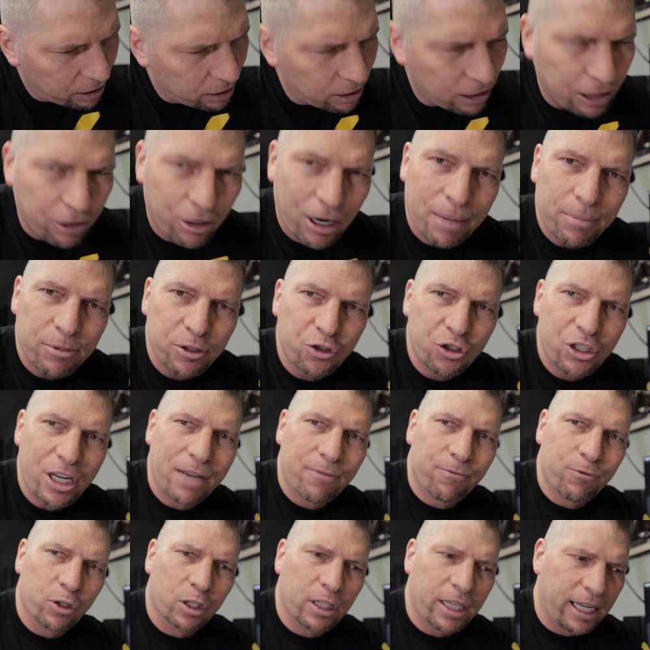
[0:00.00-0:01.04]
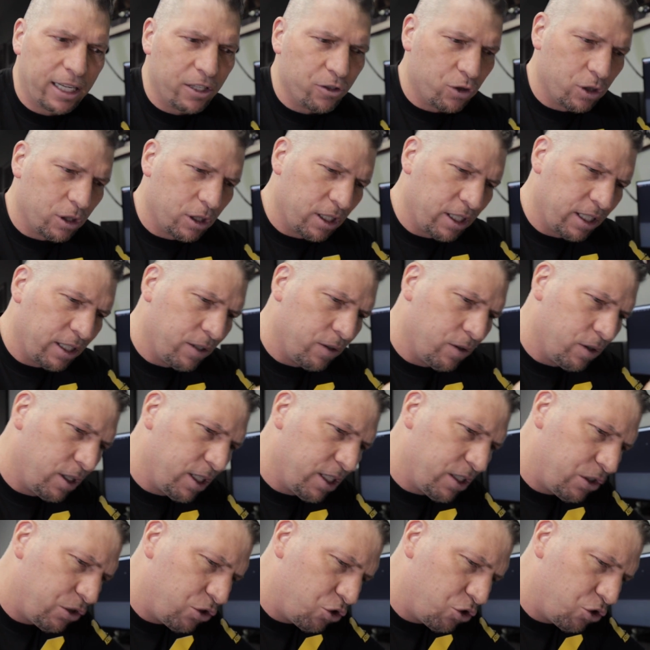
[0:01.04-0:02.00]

then they grab a chamfer gauge and they, they